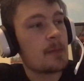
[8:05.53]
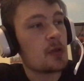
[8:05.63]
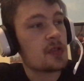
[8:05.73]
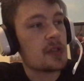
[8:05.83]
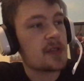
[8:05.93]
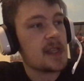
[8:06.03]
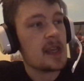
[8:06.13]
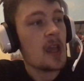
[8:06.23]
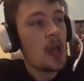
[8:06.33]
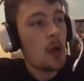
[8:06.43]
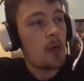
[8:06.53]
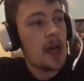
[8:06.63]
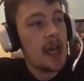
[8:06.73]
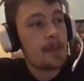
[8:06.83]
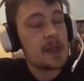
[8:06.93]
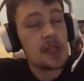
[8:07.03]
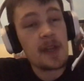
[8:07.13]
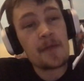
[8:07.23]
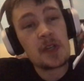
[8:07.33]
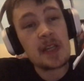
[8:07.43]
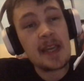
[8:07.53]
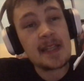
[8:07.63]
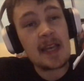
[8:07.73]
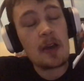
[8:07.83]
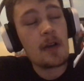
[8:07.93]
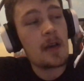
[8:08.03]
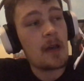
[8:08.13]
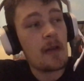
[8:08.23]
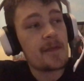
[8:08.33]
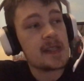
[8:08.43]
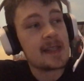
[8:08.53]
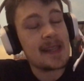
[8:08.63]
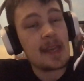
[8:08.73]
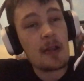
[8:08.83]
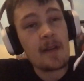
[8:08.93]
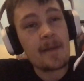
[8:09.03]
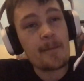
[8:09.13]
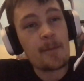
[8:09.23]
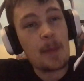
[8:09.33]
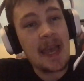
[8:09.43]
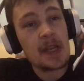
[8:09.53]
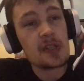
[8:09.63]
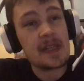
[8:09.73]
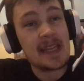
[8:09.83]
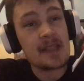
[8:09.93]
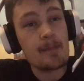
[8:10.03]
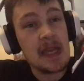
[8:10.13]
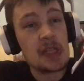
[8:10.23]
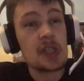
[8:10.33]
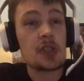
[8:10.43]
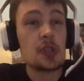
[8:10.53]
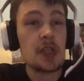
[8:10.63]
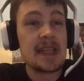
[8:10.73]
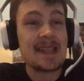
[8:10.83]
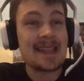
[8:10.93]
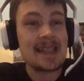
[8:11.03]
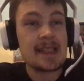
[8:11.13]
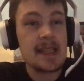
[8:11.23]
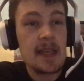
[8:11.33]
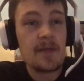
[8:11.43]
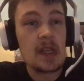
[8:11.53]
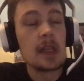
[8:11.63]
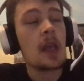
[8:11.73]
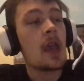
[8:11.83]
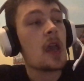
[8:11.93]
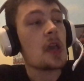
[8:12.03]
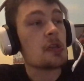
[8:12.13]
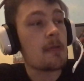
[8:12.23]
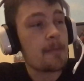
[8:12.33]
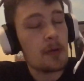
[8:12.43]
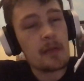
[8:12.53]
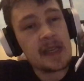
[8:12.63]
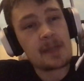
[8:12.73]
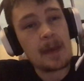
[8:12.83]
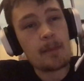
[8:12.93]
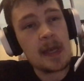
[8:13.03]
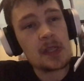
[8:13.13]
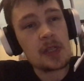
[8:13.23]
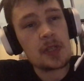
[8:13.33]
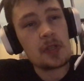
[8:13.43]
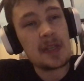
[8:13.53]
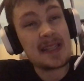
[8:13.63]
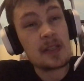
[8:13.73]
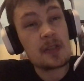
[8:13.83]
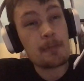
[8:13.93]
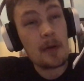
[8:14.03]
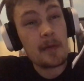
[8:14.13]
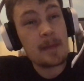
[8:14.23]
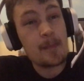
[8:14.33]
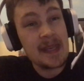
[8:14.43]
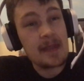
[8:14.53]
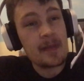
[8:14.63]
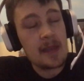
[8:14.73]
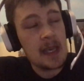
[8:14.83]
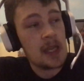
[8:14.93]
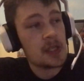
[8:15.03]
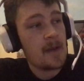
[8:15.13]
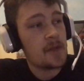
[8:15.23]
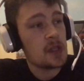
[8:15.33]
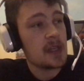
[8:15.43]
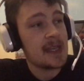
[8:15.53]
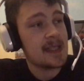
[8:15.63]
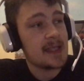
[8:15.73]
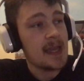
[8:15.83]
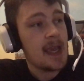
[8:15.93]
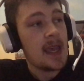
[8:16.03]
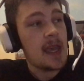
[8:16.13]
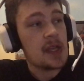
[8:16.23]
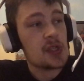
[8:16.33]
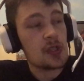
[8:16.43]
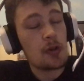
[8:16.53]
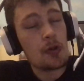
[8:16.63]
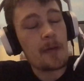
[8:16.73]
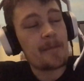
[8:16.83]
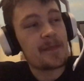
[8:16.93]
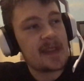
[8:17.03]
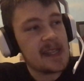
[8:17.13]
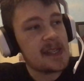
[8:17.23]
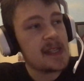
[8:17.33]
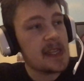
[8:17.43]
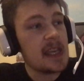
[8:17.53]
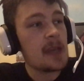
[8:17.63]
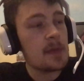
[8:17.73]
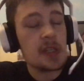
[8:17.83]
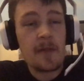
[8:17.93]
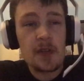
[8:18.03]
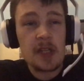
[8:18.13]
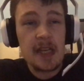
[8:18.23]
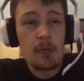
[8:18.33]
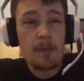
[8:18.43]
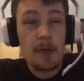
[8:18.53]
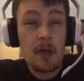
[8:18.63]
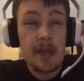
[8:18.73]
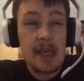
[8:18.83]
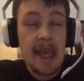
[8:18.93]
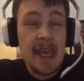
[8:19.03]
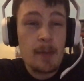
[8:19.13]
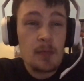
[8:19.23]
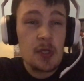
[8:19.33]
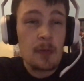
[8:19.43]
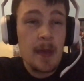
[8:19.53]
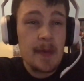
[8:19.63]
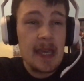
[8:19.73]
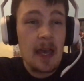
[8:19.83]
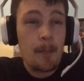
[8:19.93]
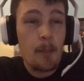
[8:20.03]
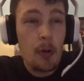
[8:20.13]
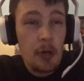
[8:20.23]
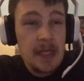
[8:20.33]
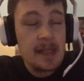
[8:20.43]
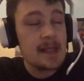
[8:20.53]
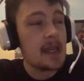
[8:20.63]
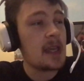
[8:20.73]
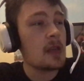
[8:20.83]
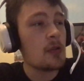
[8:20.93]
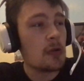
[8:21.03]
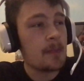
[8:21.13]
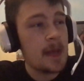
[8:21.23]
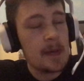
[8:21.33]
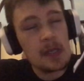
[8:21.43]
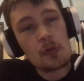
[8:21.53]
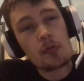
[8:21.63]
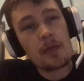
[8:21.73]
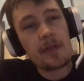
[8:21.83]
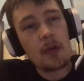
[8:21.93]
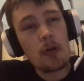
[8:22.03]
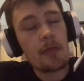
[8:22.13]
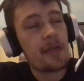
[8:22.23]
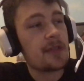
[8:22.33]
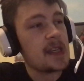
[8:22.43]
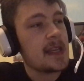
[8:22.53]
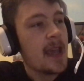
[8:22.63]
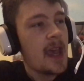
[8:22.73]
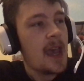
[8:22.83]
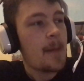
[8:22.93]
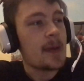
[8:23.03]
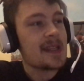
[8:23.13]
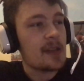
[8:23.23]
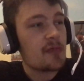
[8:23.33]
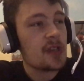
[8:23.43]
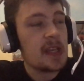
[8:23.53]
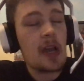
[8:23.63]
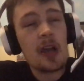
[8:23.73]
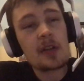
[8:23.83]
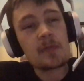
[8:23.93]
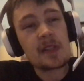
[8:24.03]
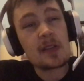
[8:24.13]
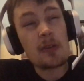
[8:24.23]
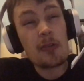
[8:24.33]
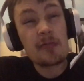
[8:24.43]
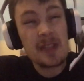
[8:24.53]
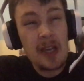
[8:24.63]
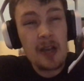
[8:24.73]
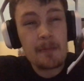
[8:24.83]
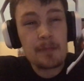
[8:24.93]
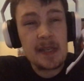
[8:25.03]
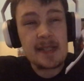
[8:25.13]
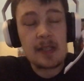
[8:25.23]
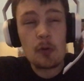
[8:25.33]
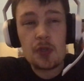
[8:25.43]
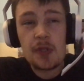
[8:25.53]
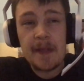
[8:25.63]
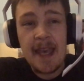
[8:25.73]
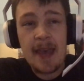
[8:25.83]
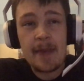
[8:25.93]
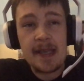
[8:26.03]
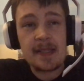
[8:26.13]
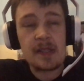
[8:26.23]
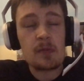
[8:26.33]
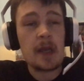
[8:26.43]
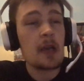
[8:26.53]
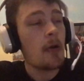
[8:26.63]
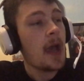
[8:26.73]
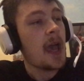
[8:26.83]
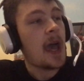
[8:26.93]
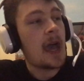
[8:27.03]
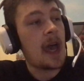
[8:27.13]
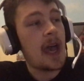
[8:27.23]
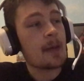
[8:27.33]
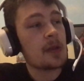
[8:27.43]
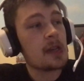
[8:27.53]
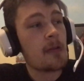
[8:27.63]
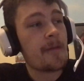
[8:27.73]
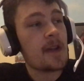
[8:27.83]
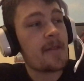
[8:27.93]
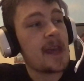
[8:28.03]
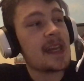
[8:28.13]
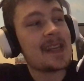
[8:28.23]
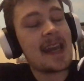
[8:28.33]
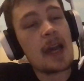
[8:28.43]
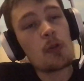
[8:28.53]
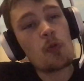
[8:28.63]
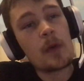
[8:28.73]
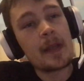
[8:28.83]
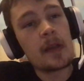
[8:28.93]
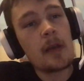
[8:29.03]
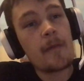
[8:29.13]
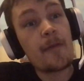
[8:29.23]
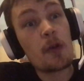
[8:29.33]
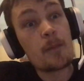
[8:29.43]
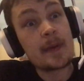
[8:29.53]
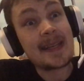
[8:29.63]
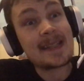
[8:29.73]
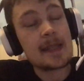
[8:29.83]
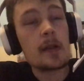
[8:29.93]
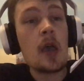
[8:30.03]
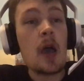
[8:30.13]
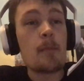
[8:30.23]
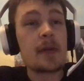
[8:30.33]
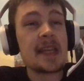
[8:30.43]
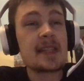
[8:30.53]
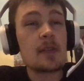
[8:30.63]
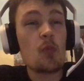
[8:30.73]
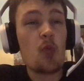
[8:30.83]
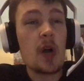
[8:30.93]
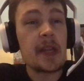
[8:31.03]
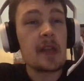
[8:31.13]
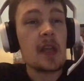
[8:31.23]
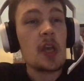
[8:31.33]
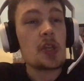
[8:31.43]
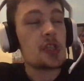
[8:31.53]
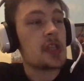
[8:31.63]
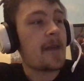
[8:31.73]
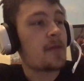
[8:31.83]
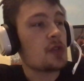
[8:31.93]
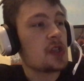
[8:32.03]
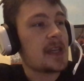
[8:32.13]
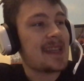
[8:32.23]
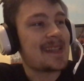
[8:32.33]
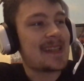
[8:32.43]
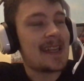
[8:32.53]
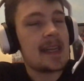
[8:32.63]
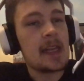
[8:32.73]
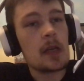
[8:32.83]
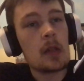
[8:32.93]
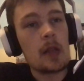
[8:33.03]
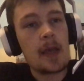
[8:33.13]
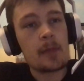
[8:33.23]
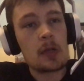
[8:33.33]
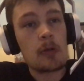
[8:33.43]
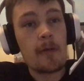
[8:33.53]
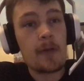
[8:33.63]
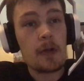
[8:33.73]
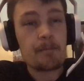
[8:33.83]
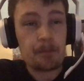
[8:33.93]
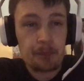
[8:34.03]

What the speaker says: We shall see what happens. Sheffield United, obviously they are in action against Manchester United this evening. You would probably expect Manchester United to probably beat Sheffield United. So this is a game the Sheffield United will probably aim to maybe get a point in, or maybe, you know, all 3. But it's a really hard one to call, really hard place to go to the Amex as well. I'm going to go for a very narrow win for Brighton. Brighton 1, Sheffield United 0, I'm going to go for.